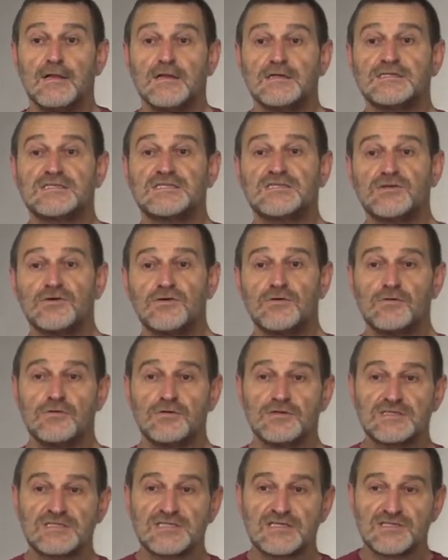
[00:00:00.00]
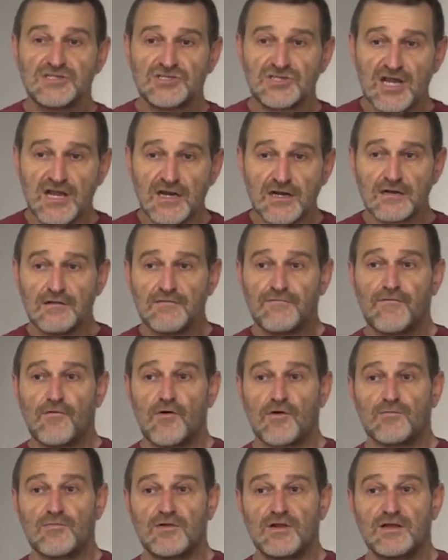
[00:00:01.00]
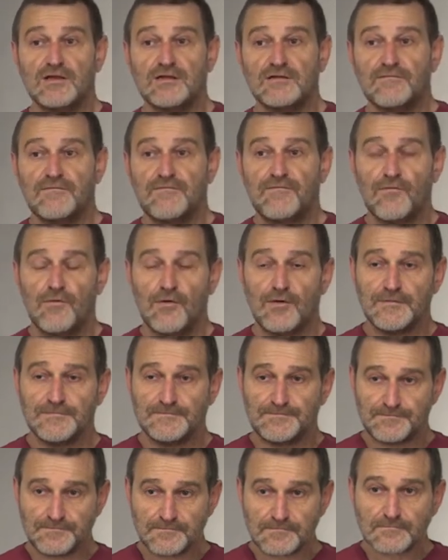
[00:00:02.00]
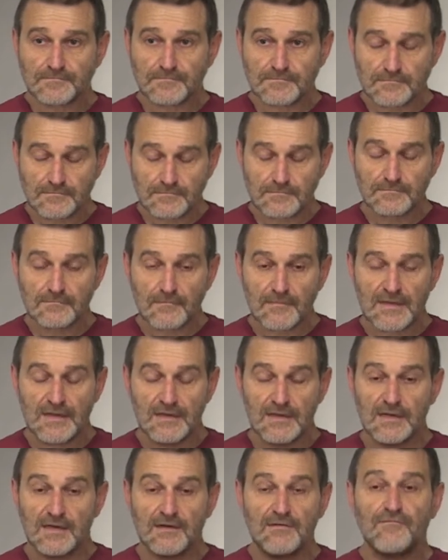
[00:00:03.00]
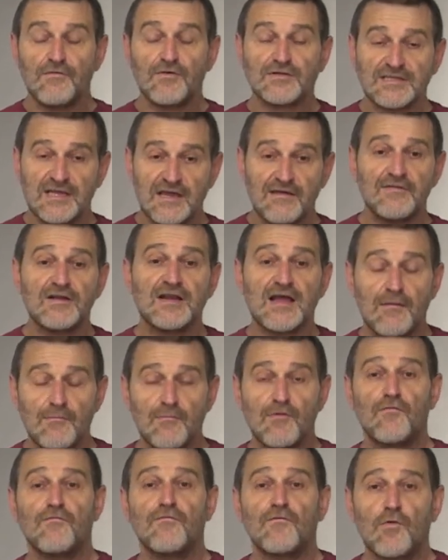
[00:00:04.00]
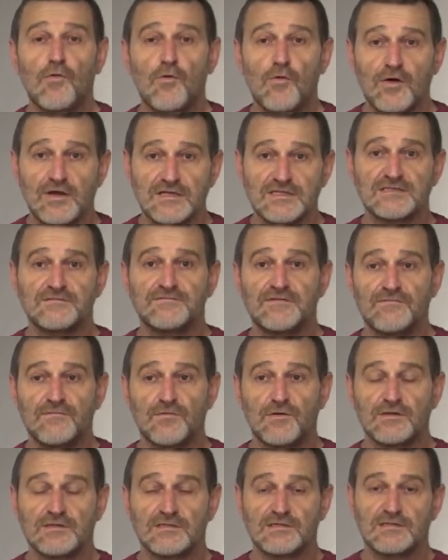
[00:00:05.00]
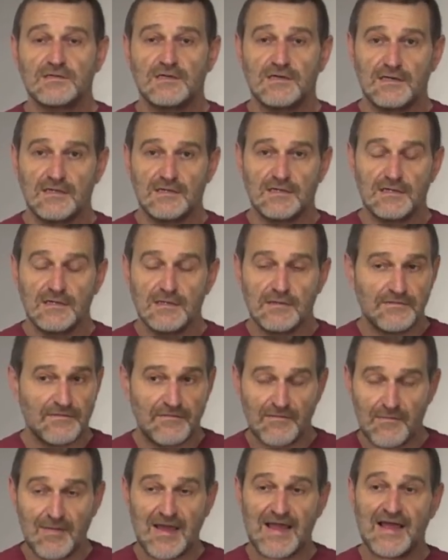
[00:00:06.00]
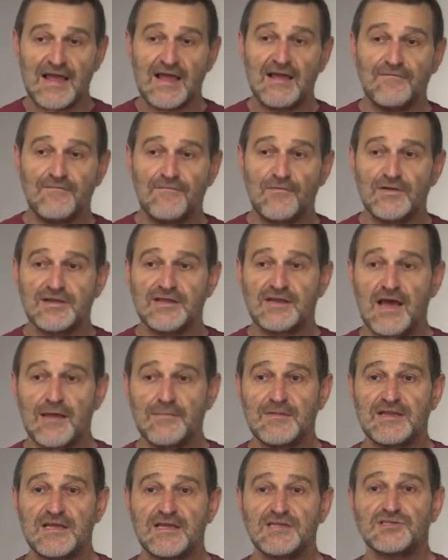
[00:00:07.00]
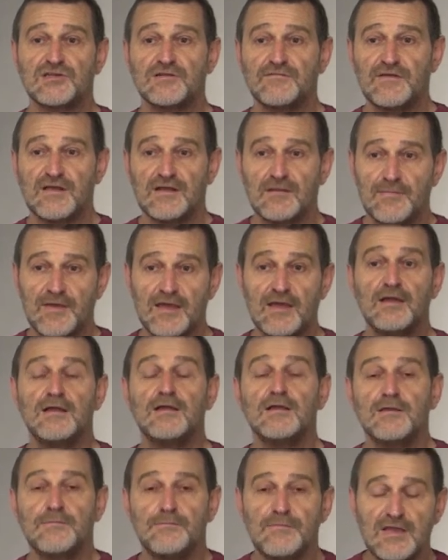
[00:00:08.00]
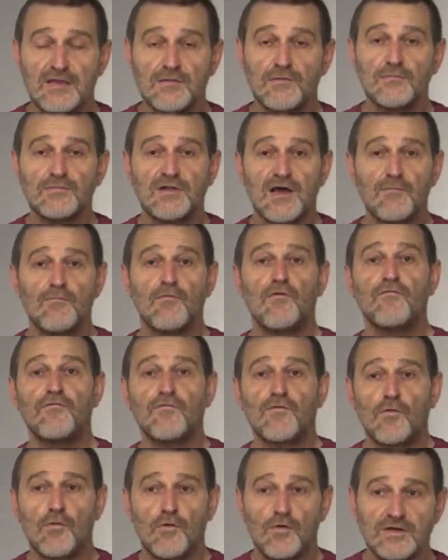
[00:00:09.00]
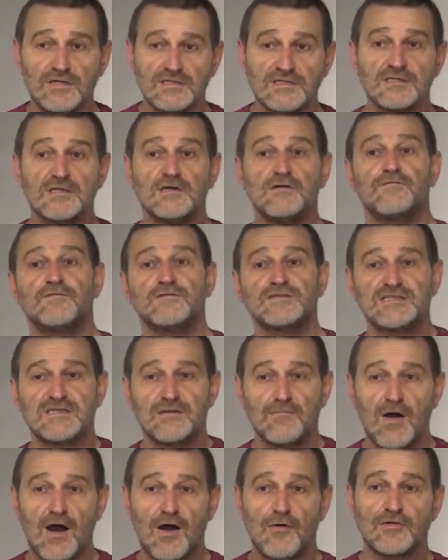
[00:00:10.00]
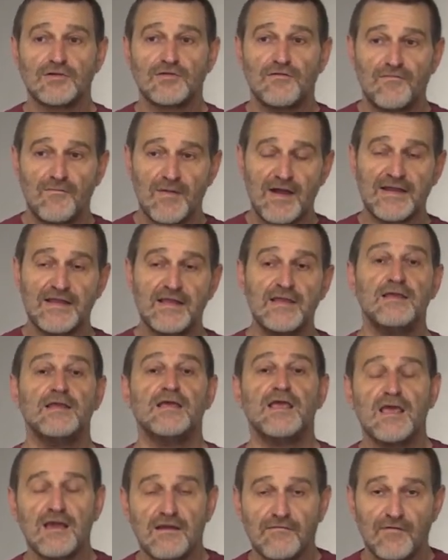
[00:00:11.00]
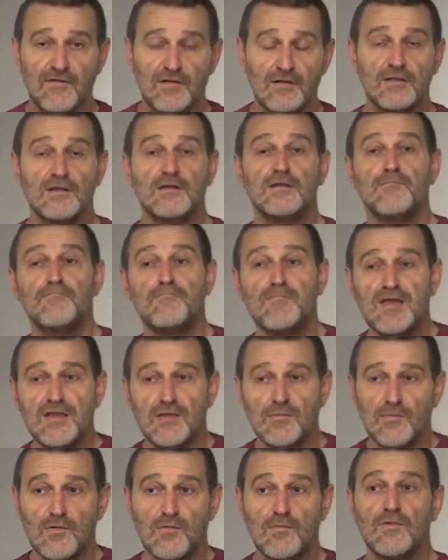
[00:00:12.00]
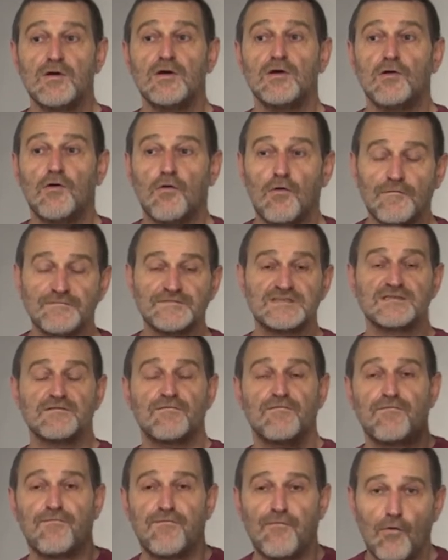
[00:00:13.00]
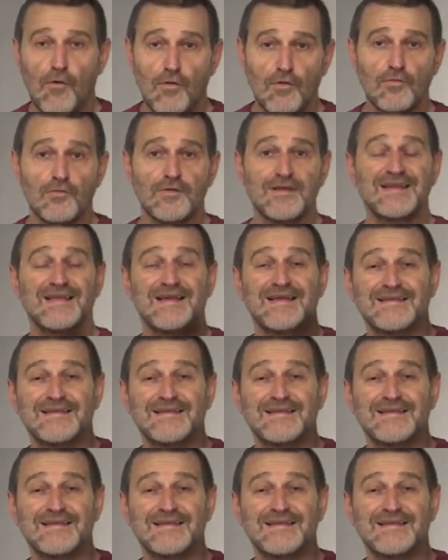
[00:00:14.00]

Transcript: So the general formula for uh, whatever number of coins we want uh, we may have for denomination will be minimum number of coins for the amount of money equal minimum of the following